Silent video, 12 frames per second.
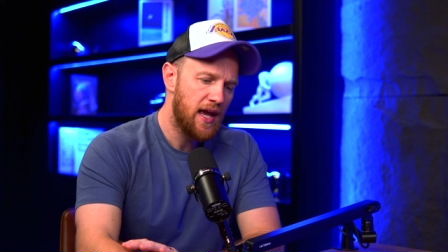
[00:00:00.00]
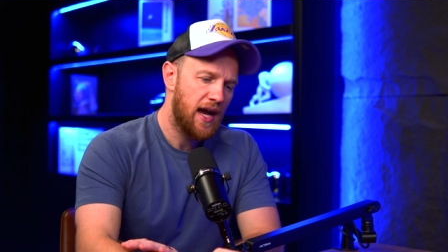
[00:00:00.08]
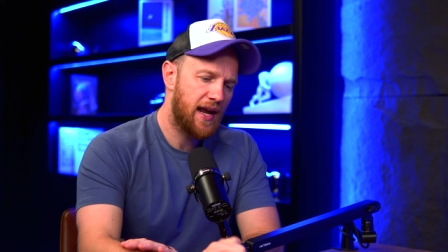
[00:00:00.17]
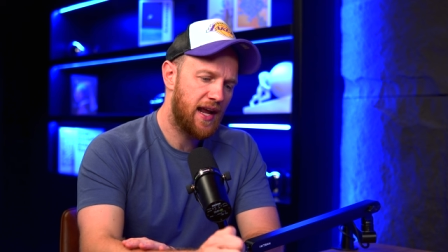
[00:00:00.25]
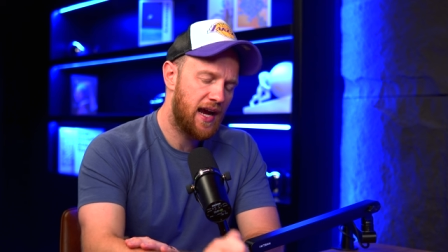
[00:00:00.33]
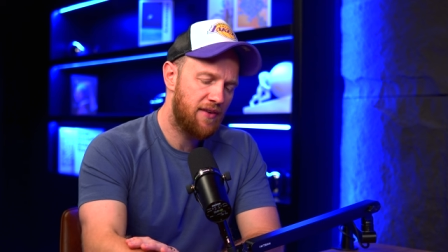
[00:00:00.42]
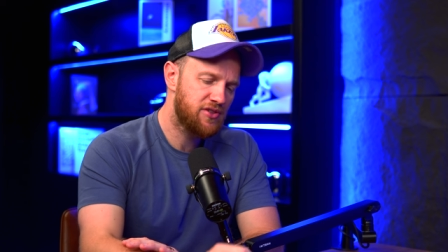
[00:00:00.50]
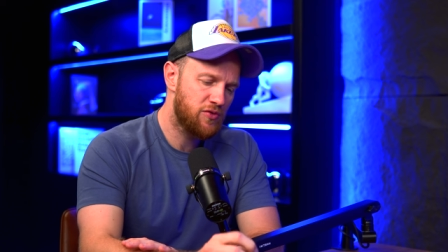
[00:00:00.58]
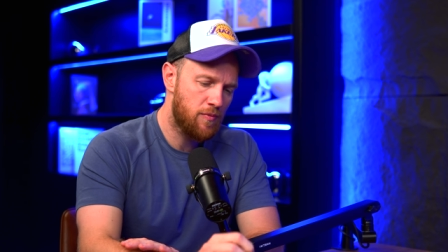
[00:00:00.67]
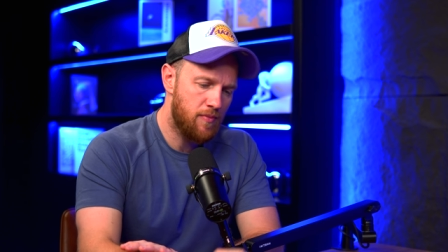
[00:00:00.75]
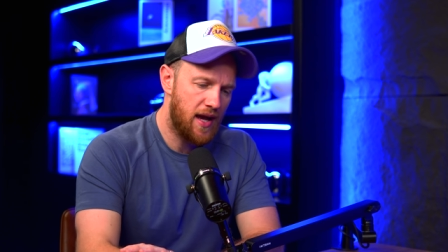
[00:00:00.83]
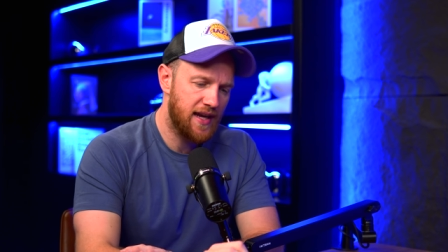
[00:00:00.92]
And I have to
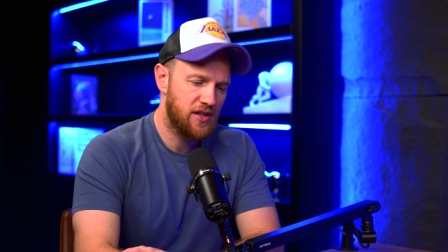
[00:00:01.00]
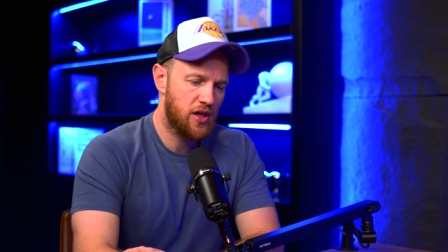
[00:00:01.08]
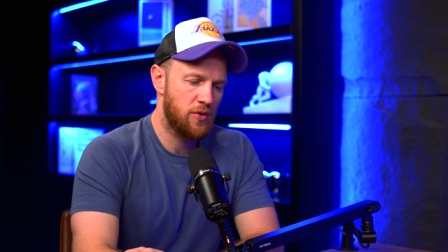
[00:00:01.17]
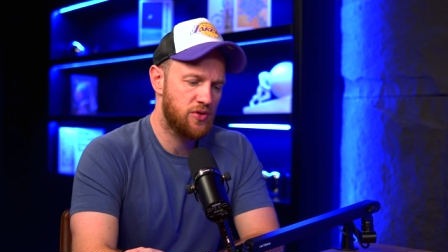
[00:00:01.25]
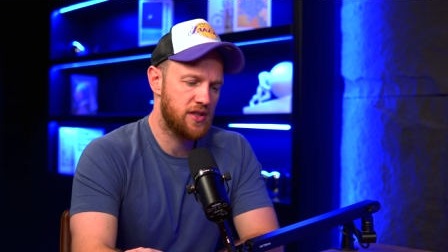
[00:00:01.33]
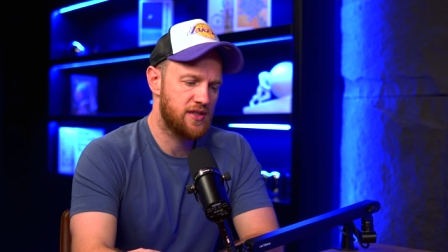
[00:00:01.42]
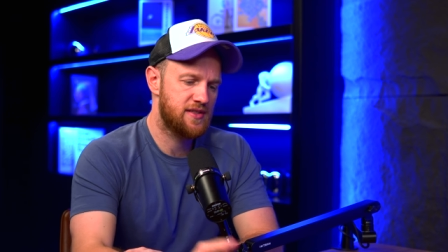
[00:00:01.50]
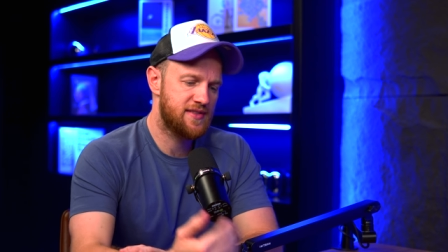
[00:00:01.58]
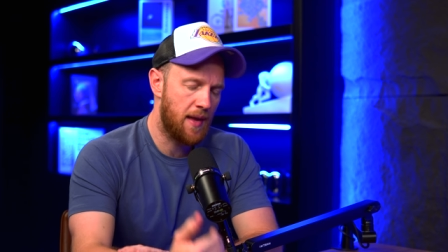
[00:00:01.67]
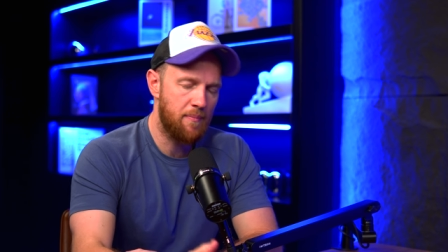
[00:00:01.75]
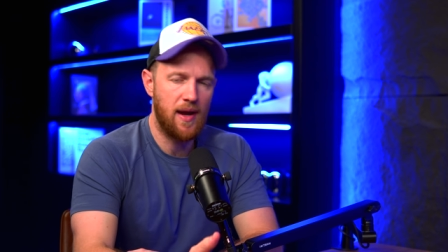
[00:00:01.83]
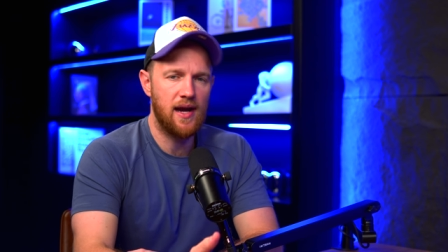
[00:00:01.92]
remind coaches to
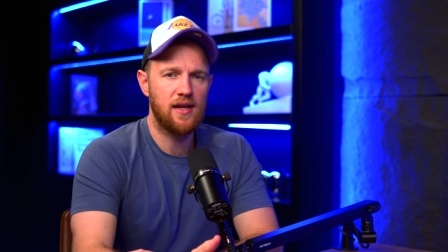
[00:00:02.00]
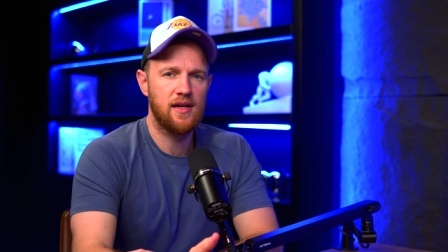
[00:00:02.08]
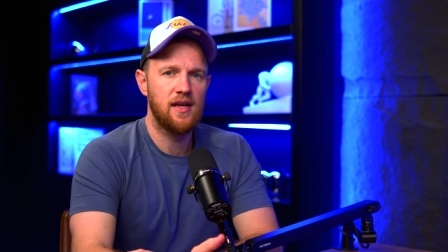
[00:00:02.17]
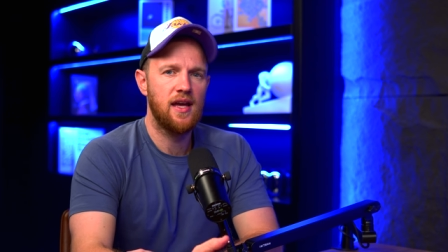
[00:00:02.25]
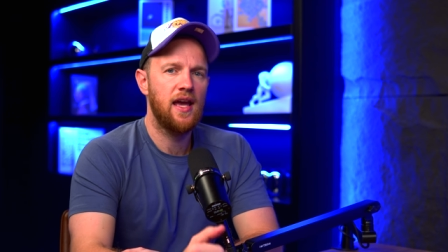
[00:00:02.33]
step back.